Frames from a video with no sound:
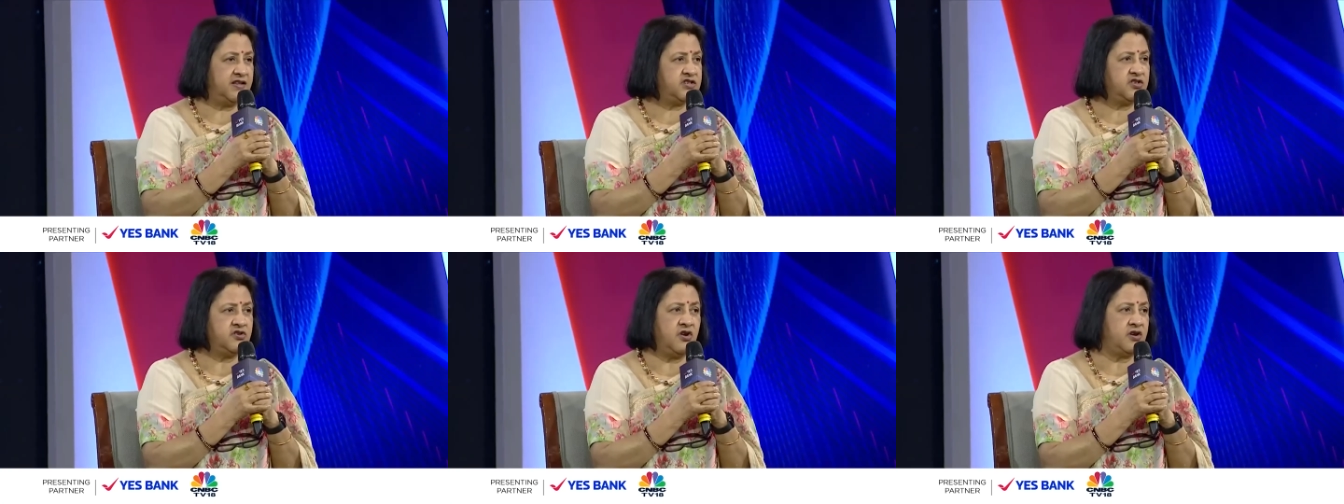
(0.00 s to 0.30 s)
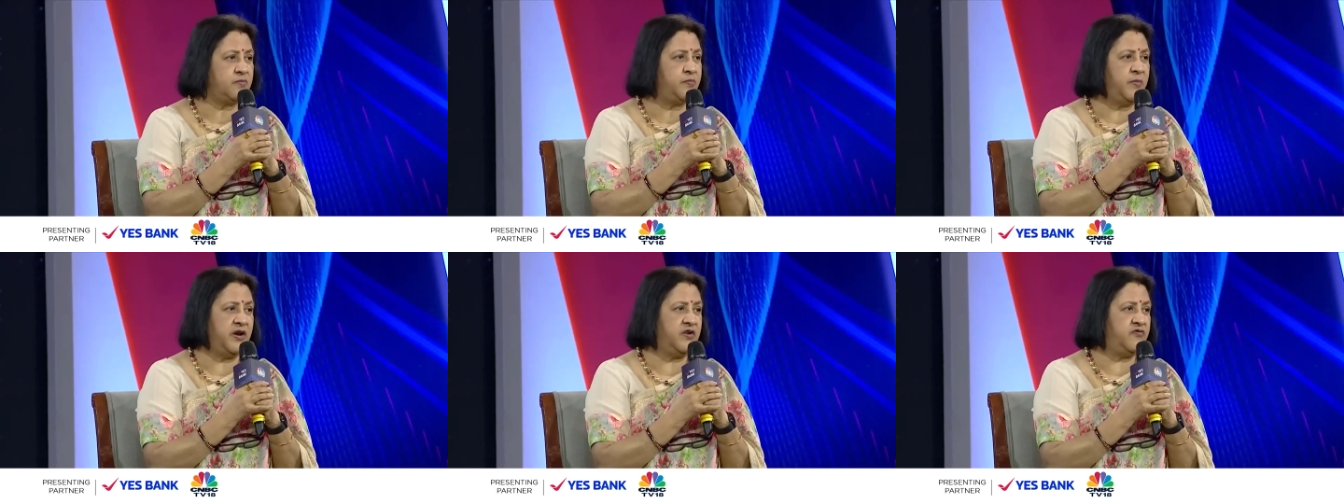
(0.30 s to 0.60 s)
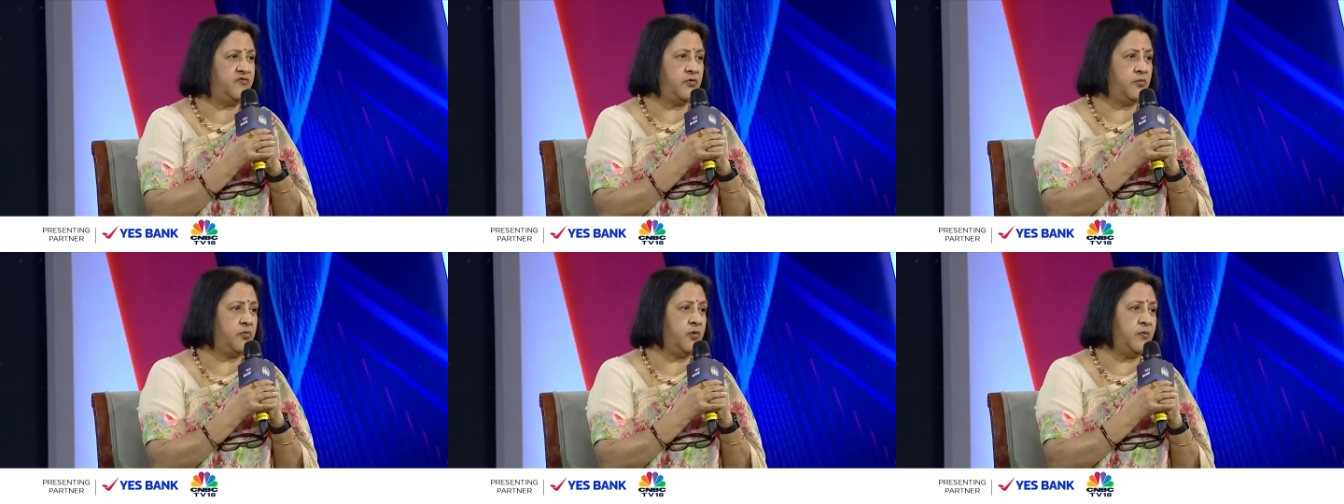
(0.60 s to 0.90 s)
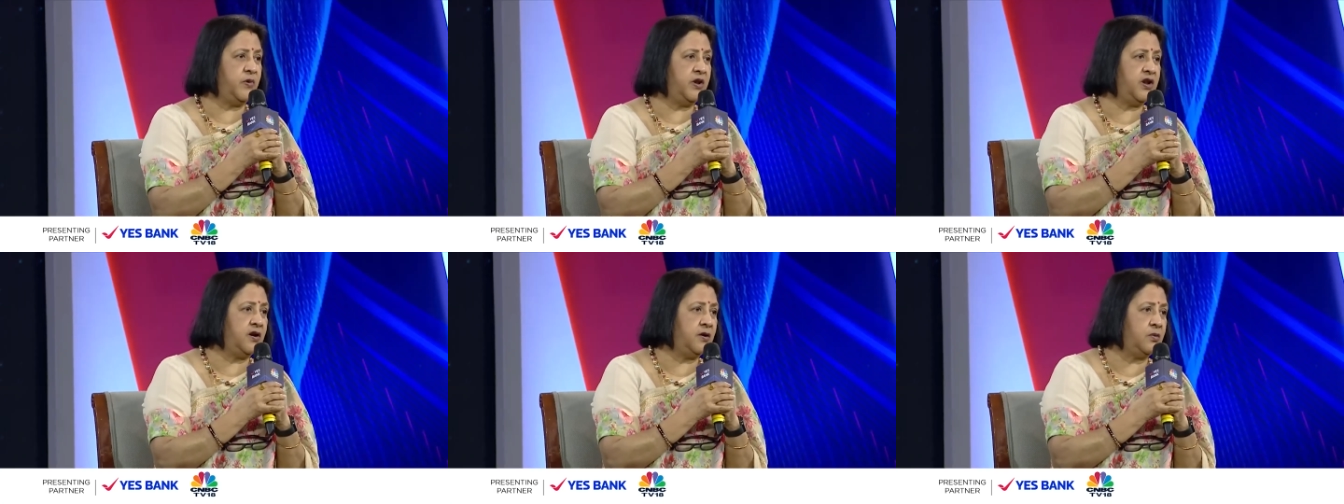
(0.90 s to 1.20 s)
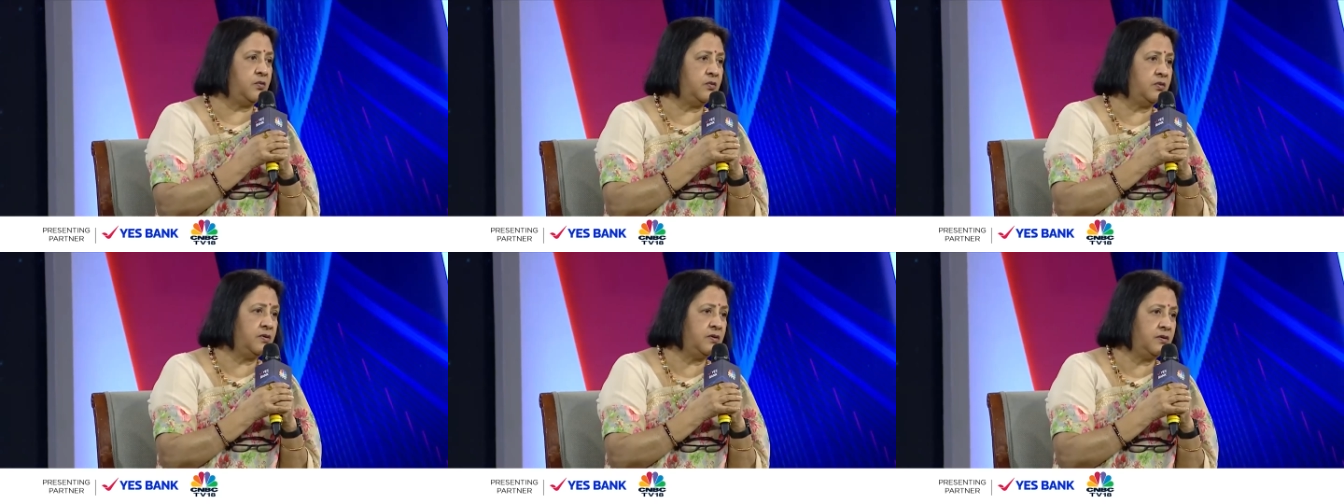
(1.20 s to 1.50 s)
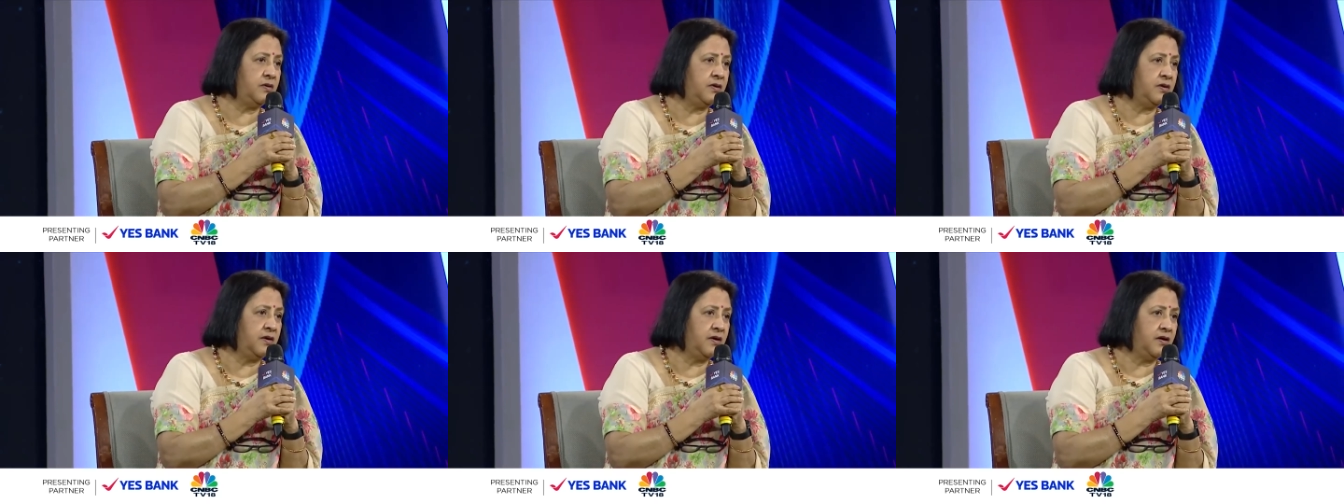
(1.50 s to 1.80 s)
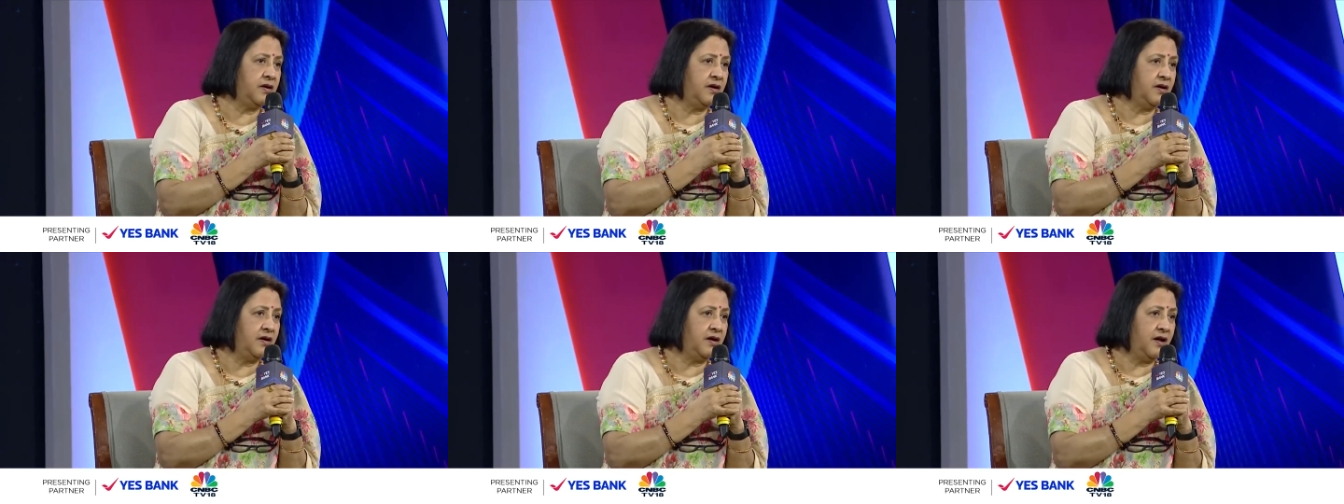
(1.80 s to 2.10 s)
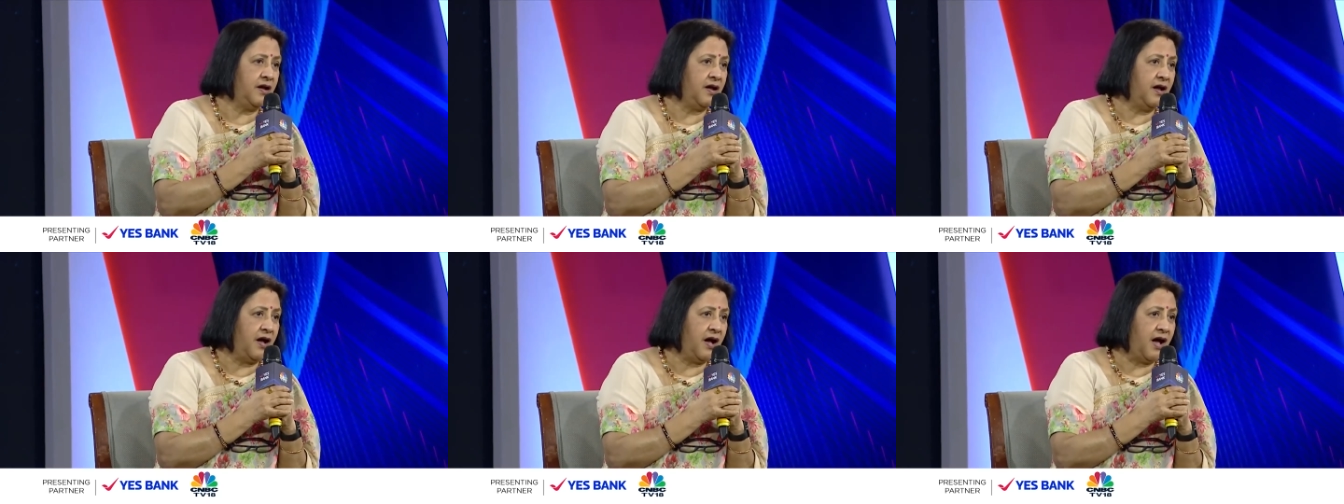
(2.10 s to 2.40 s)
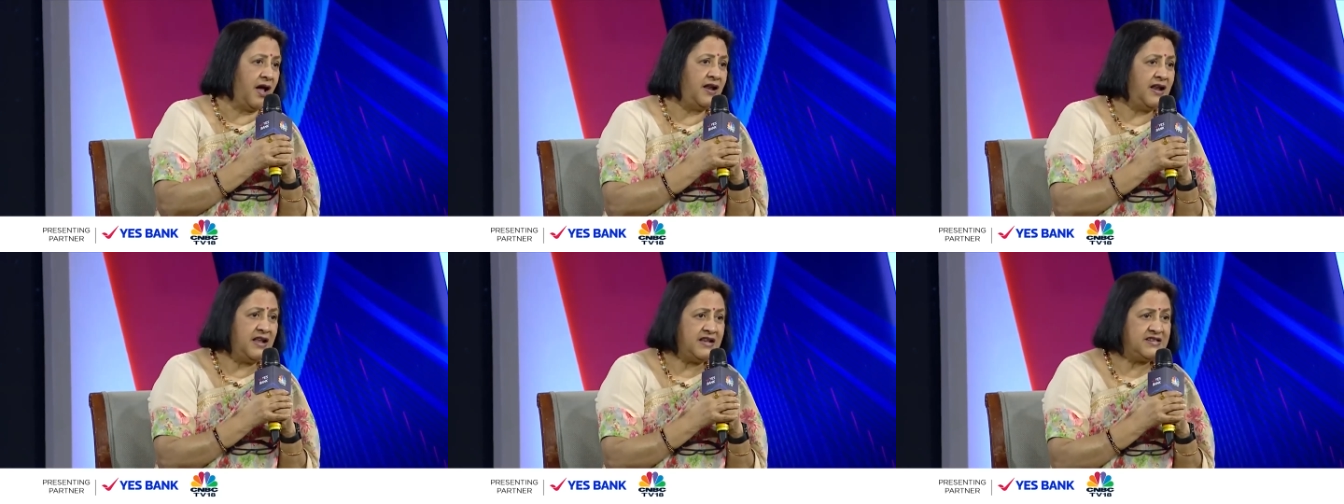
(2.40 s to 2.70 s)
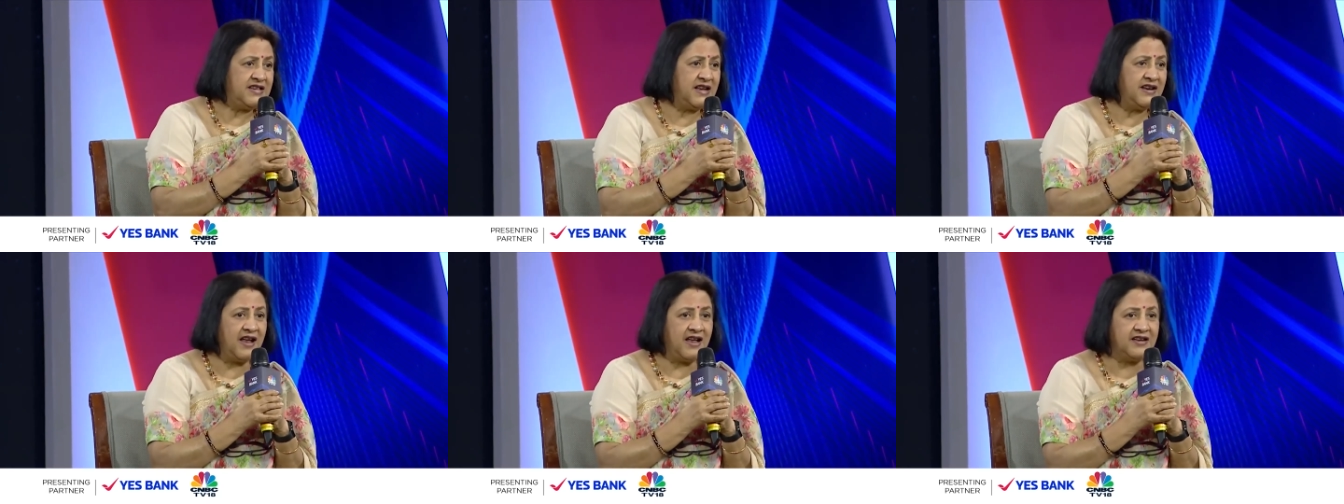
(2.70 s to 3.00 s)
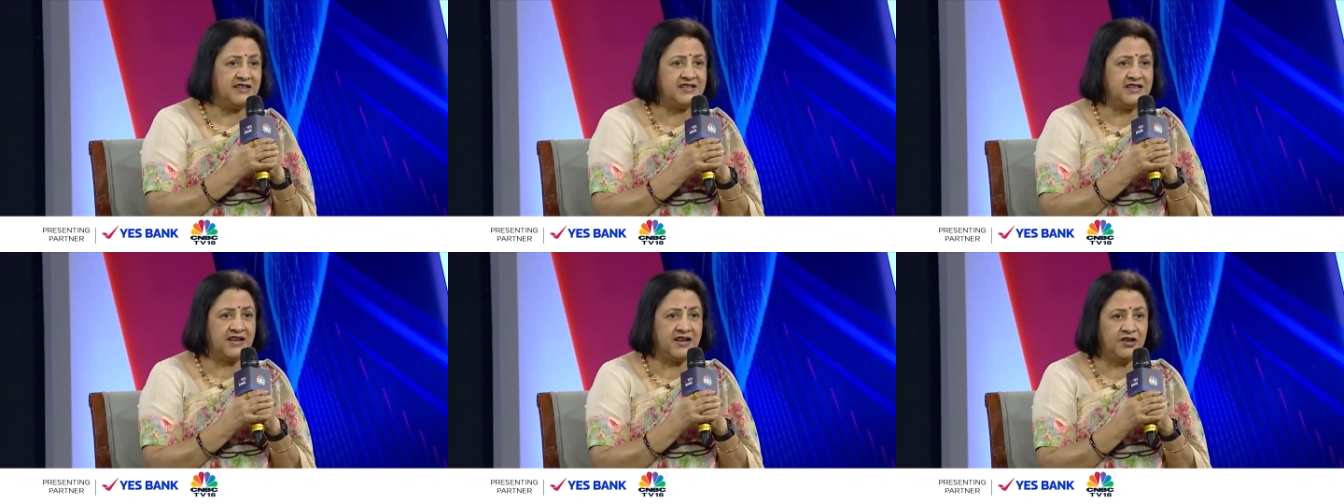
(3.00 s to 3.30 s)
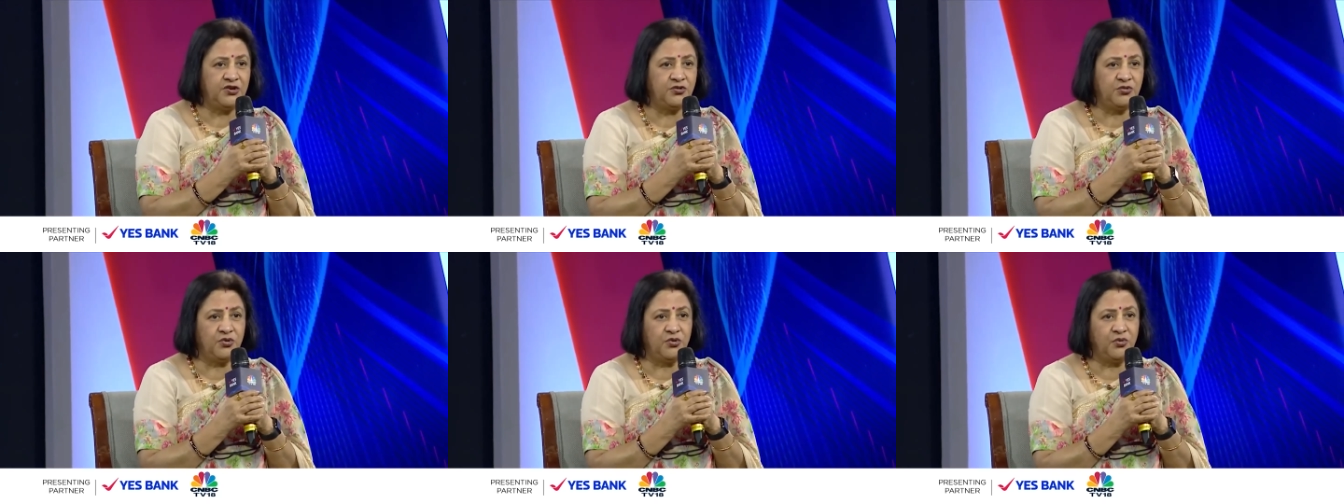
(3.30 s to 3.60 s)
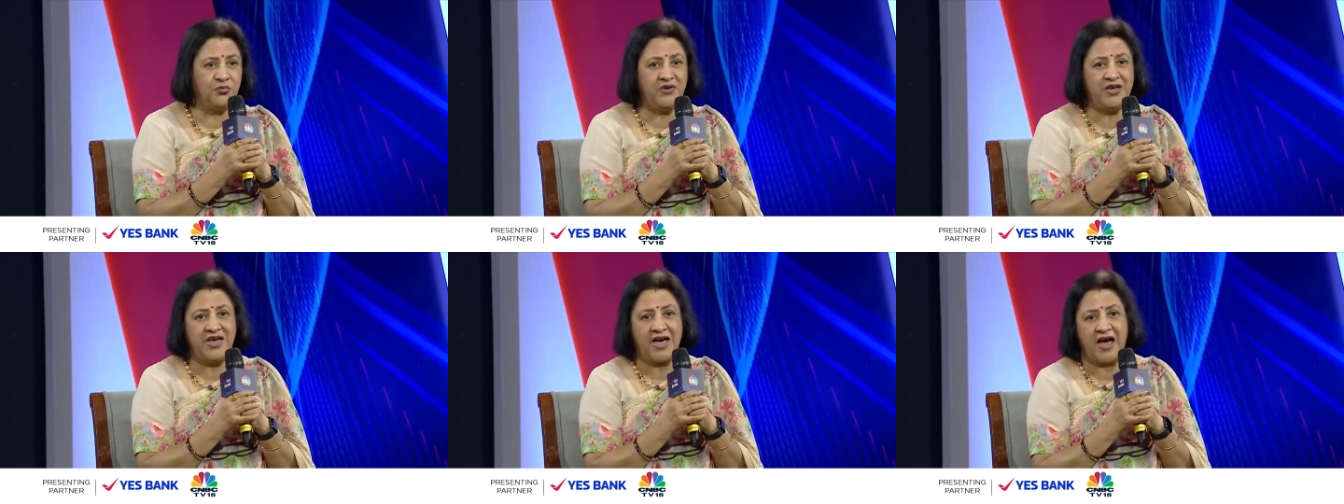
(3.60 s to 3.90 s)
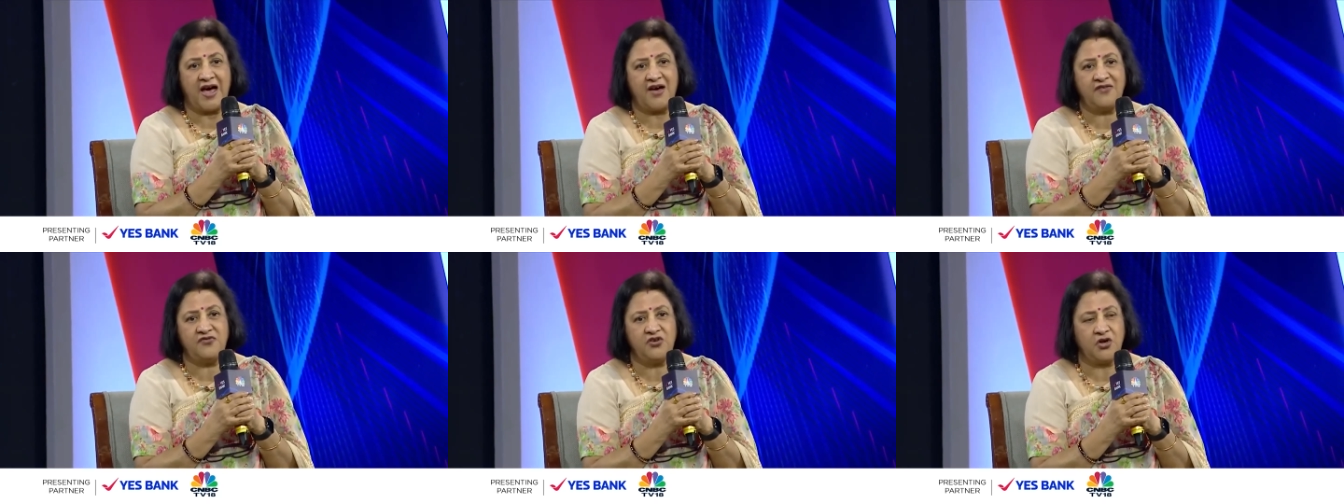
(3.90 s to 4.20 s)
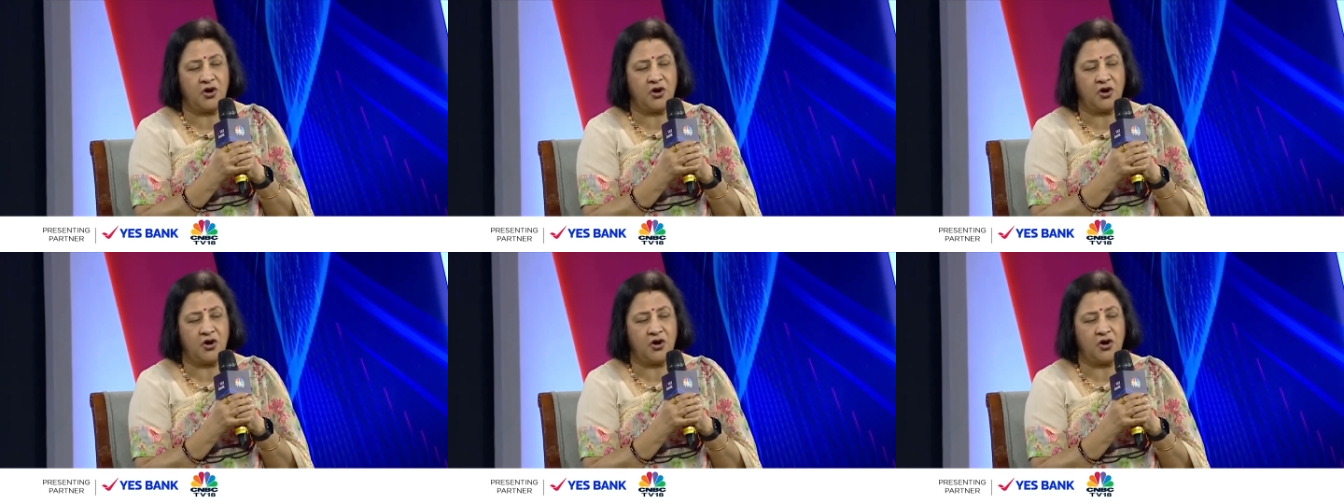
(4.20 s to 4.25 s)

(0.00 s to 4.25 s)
It's not meant for women alone. Unless and until, we have